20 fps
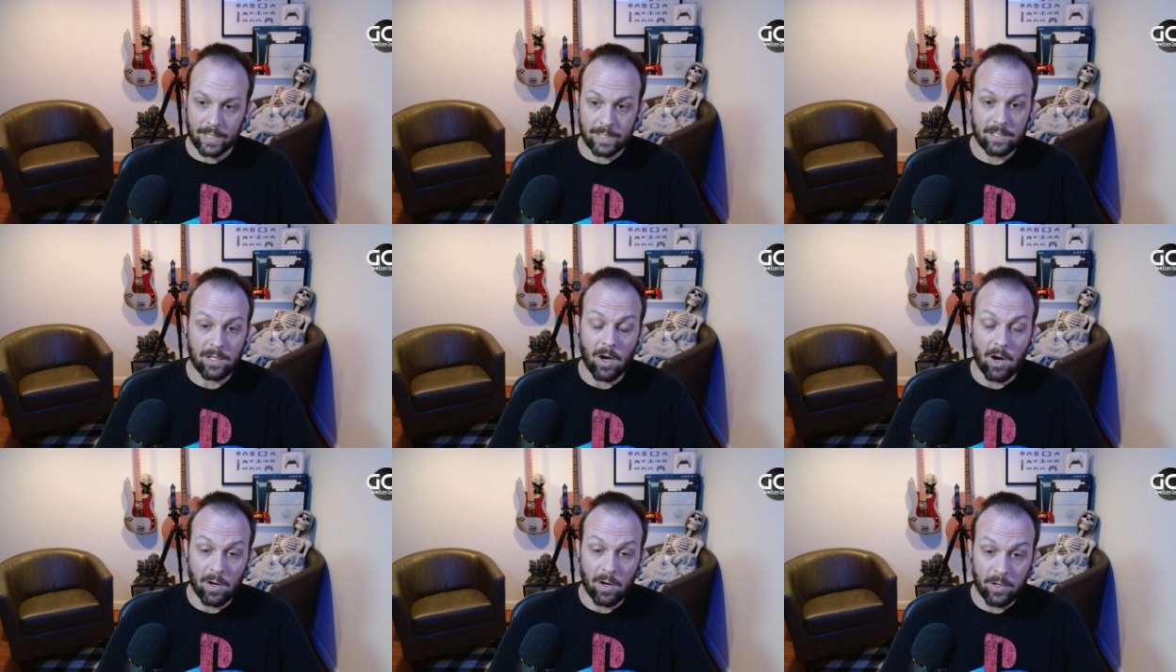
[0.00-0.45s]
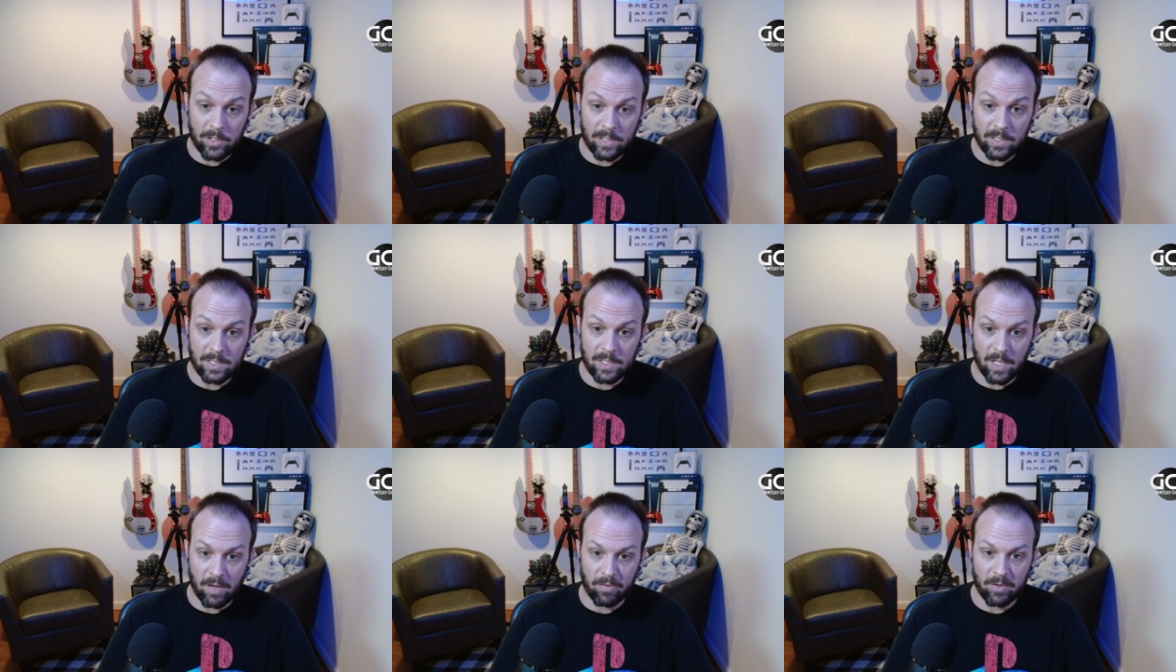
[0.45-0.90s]
That's a
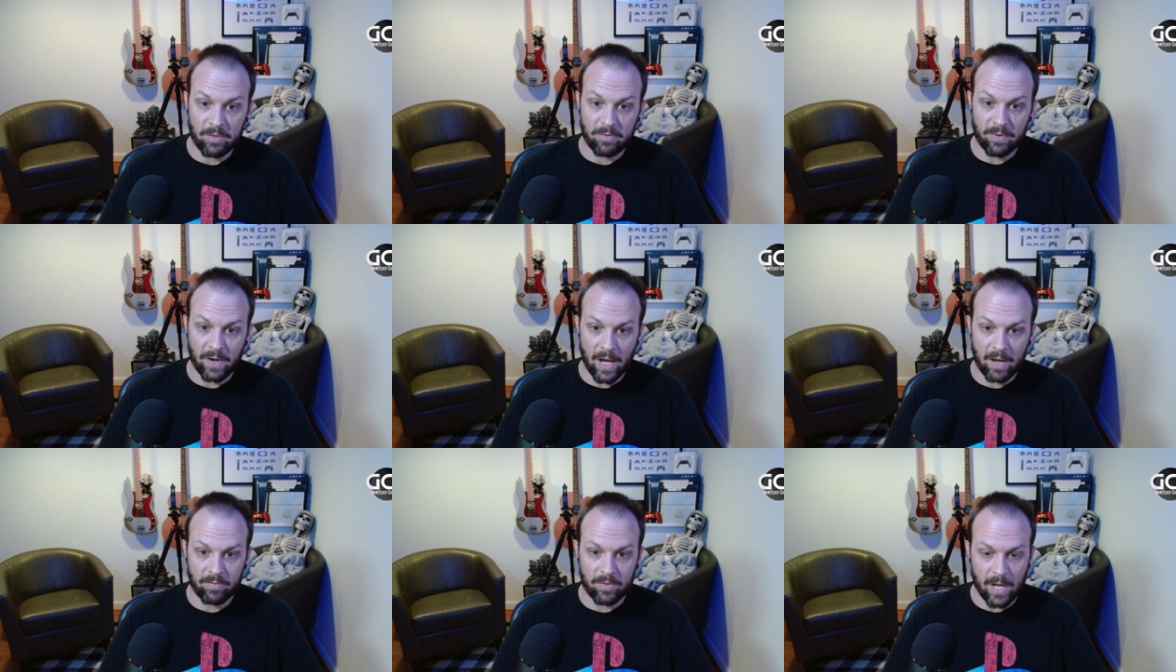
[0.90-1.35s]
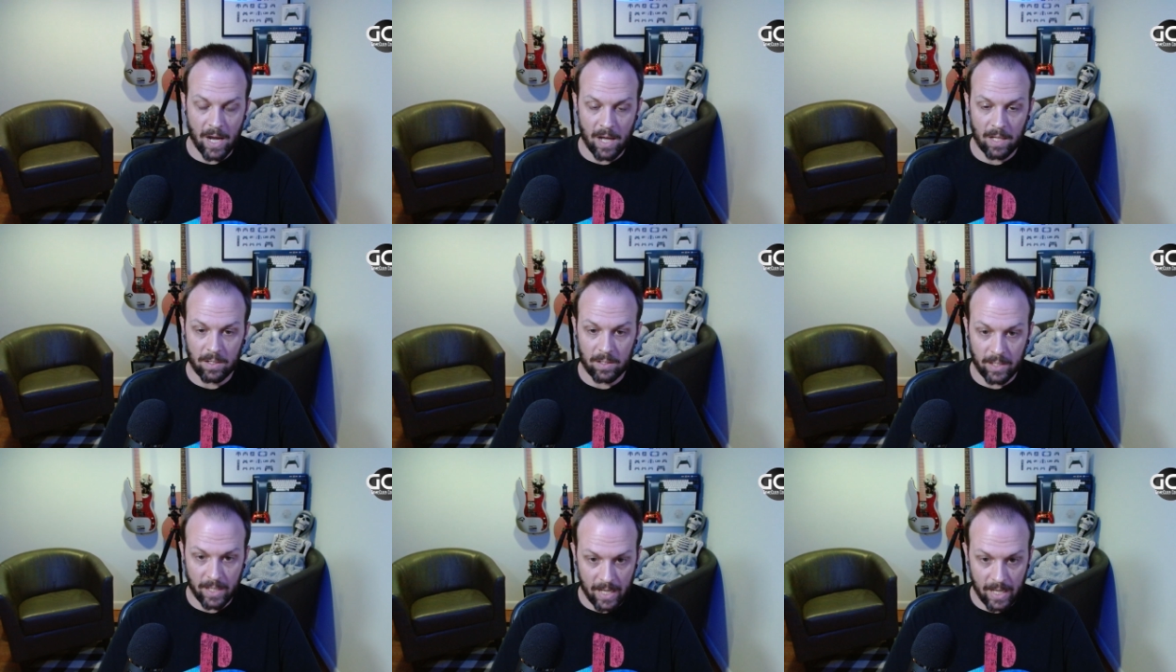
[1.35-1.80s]

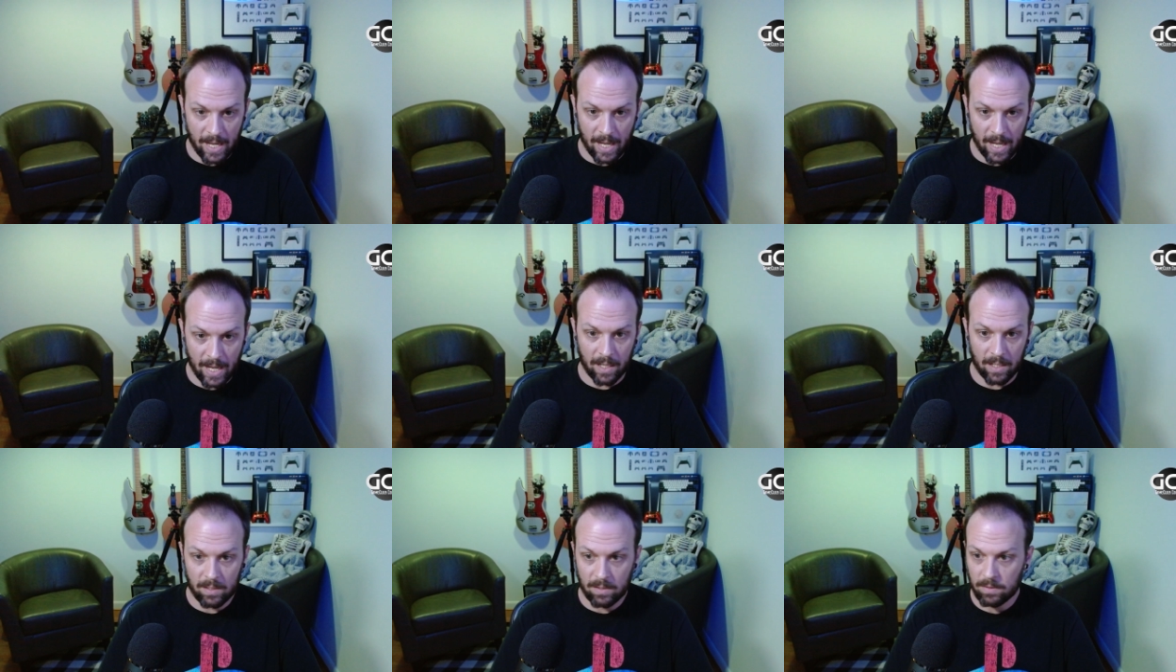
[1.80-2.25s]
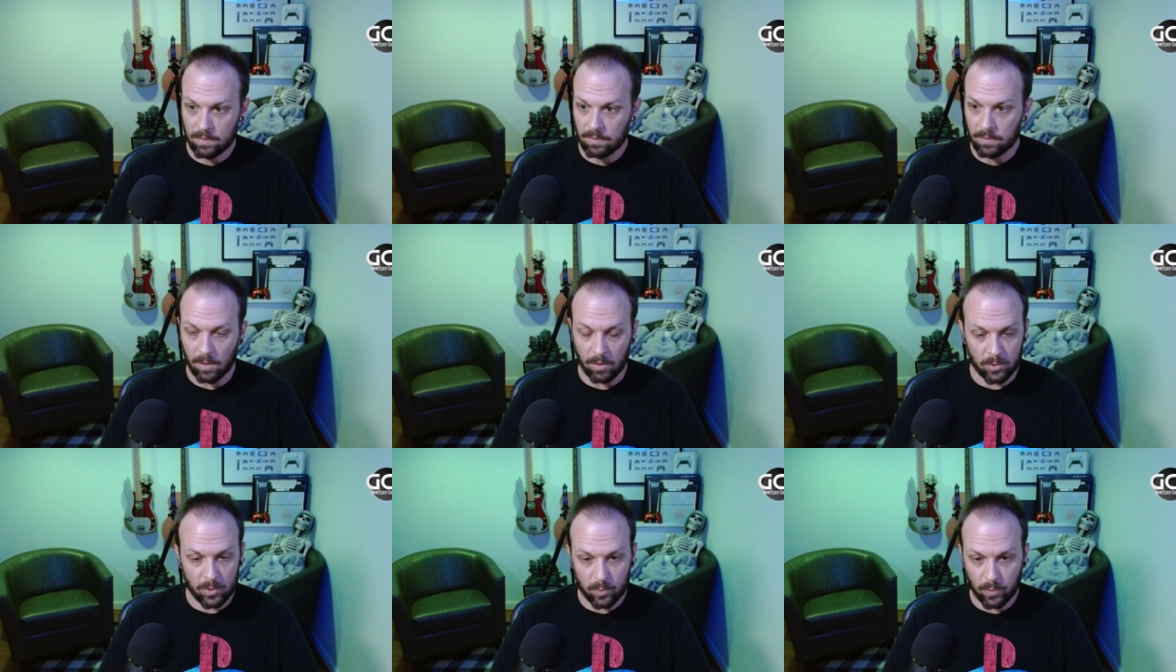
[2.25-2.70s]
$175 kit,
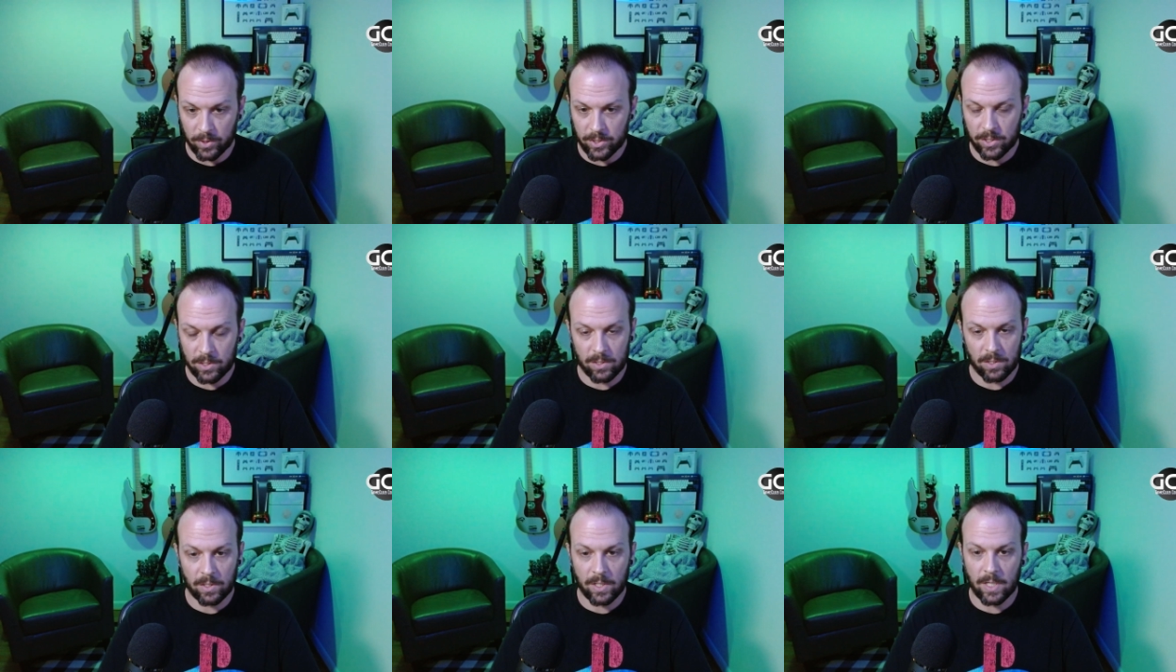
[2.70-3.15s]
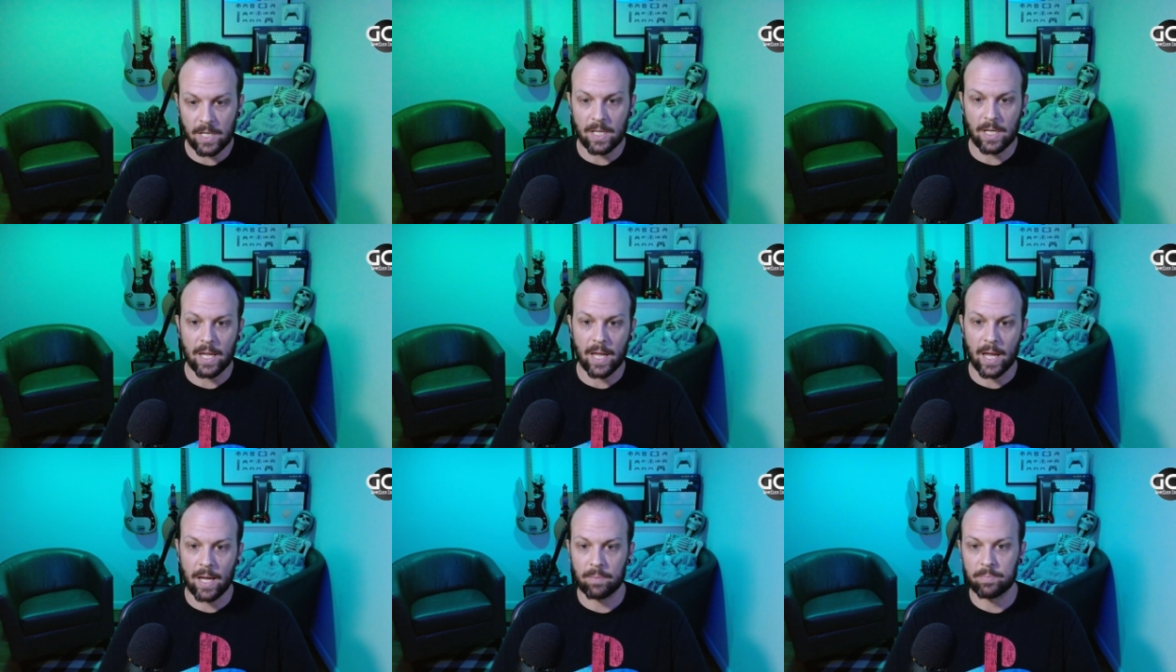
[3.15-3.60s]
no switches or
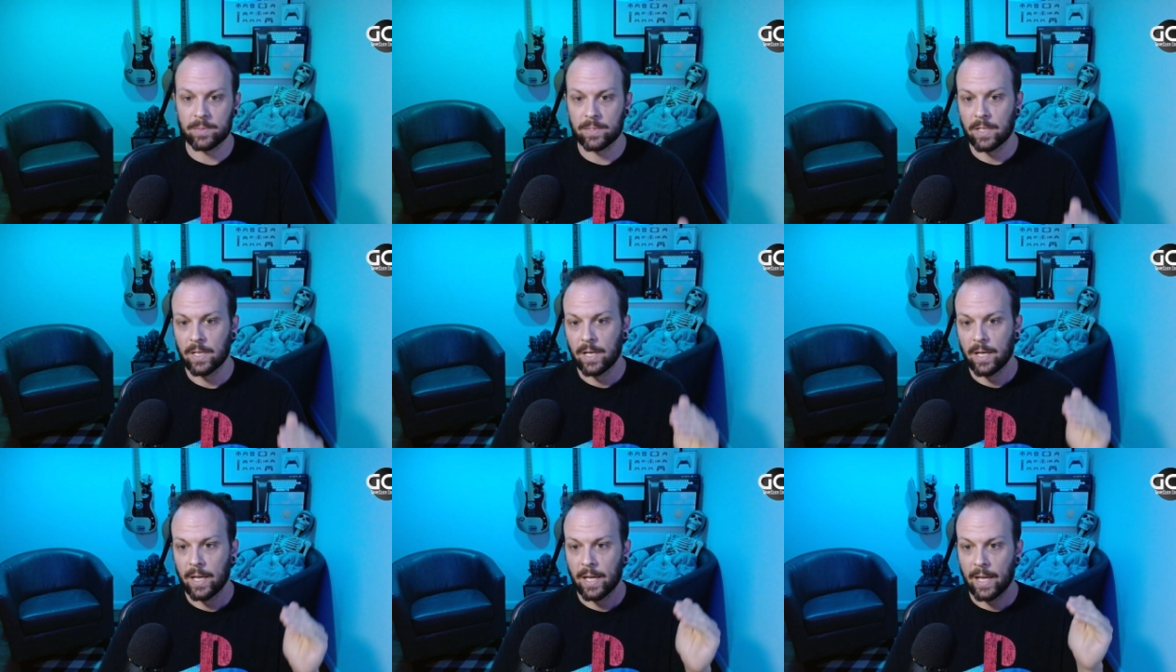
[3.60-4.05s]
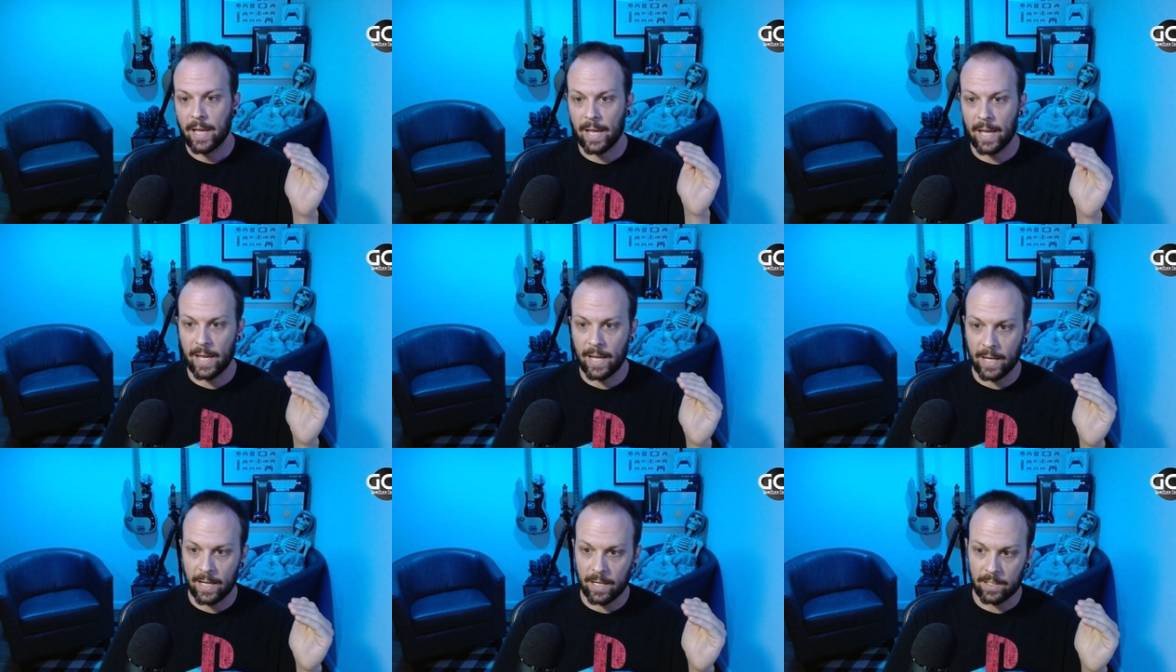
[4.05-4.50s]
keycaps,
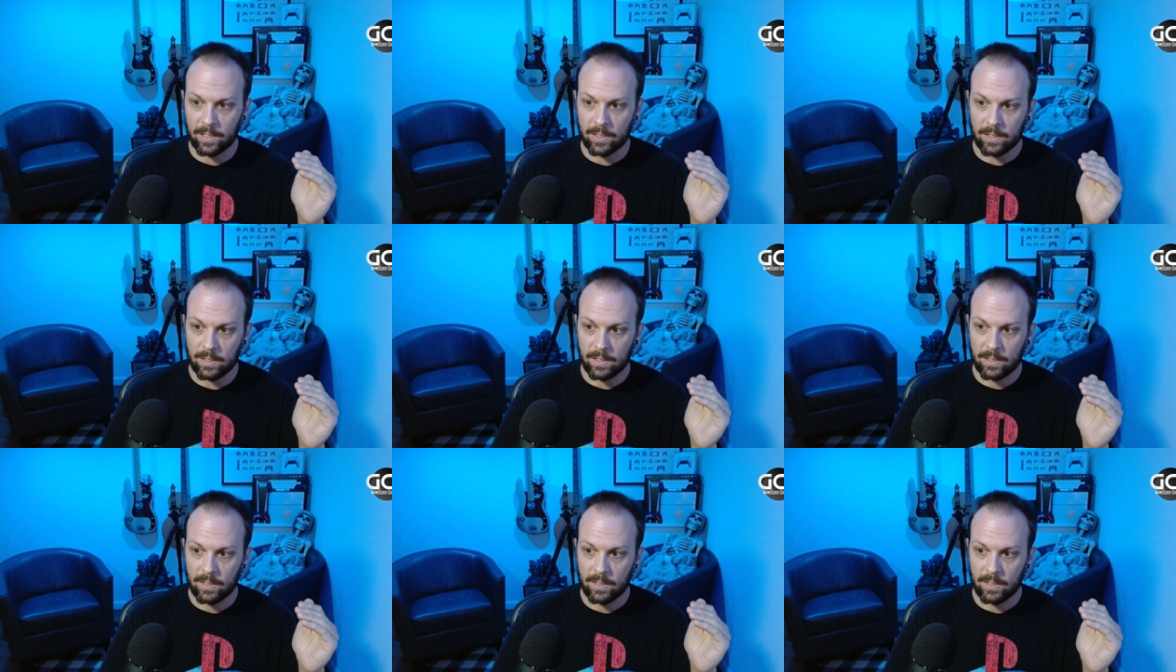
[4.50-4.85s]
and